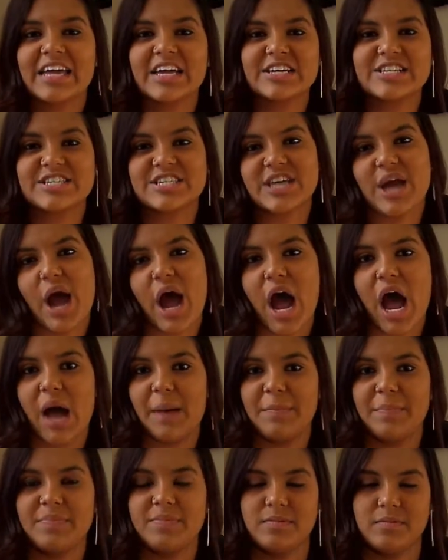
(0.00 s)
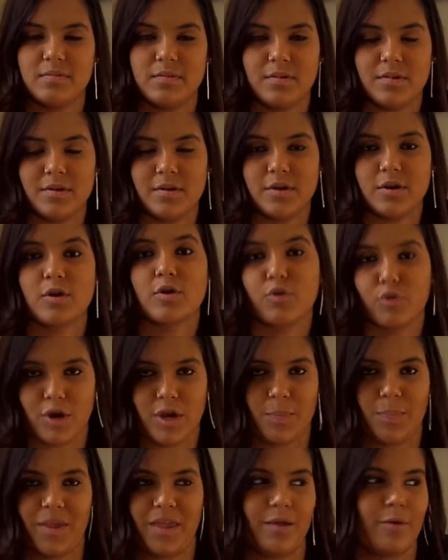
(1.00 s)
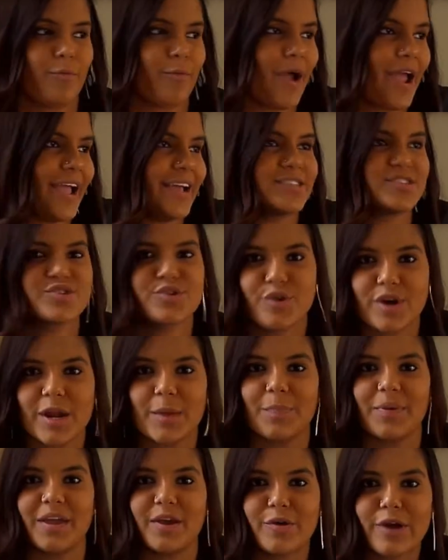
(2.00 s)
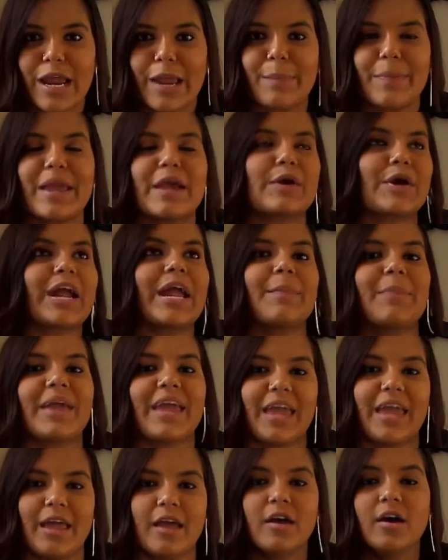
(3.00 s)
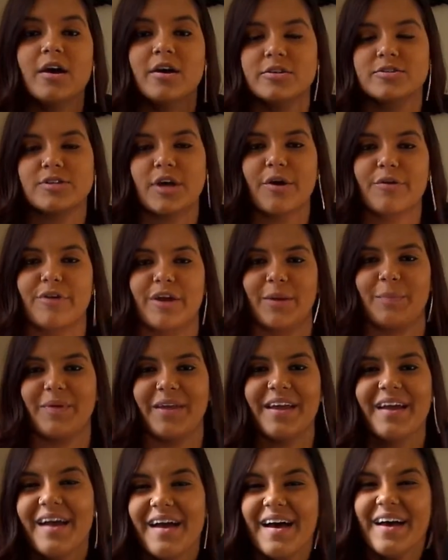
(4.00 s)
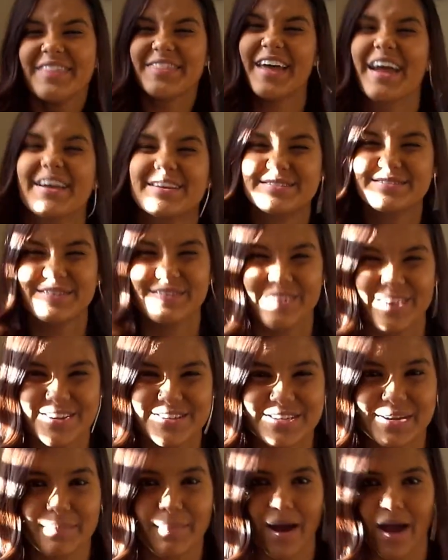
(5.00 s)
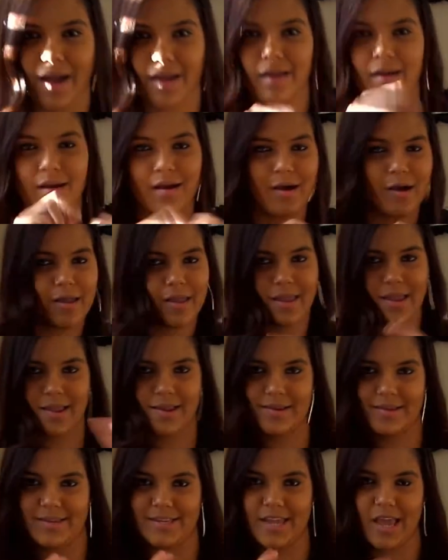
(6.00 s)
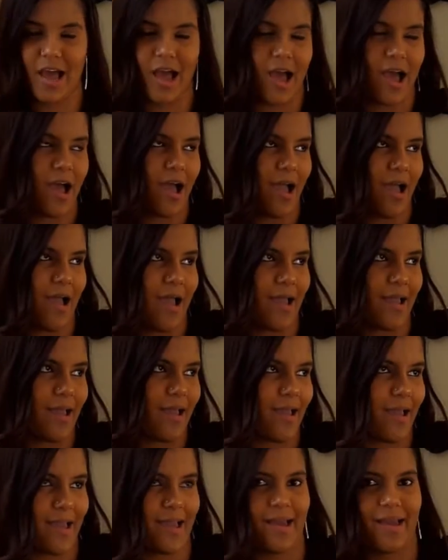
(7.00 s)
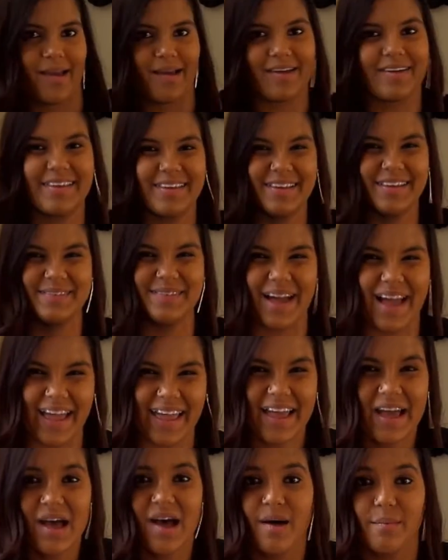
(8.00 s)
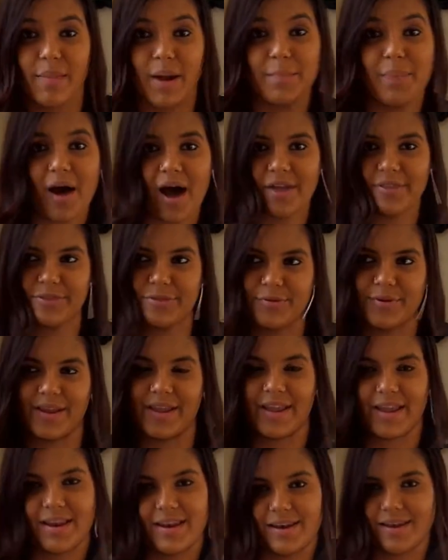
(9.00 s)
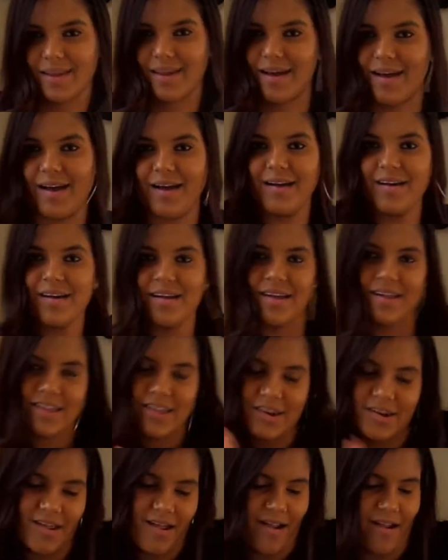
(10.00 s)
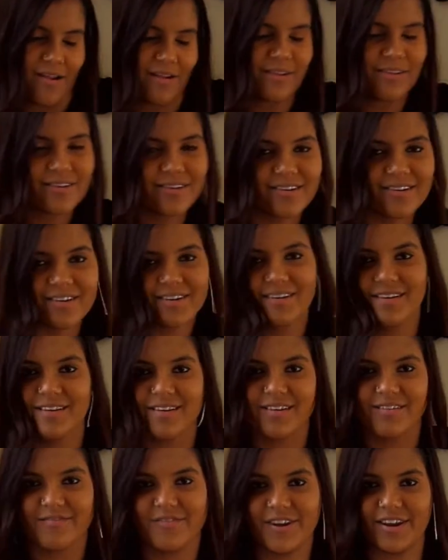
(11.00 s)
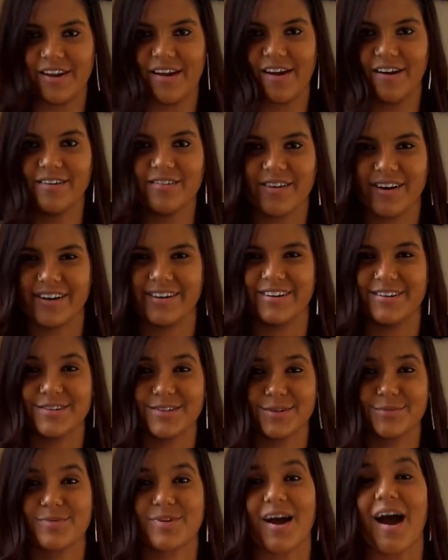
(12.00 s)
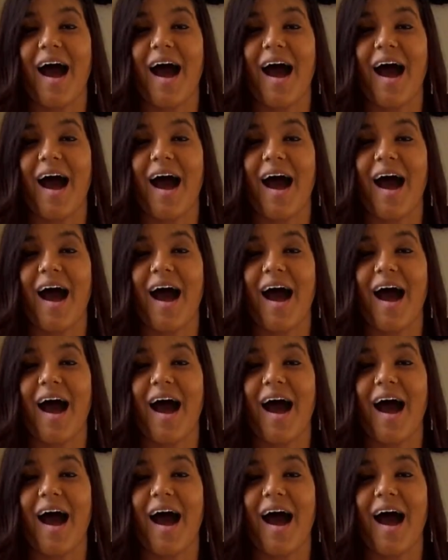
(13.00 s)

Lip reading: Good job. Creepy. Waze. Creepy. Creepy. Creepy. So creepy. Thanks for watching my India, my part 3 India inner video on YouTube.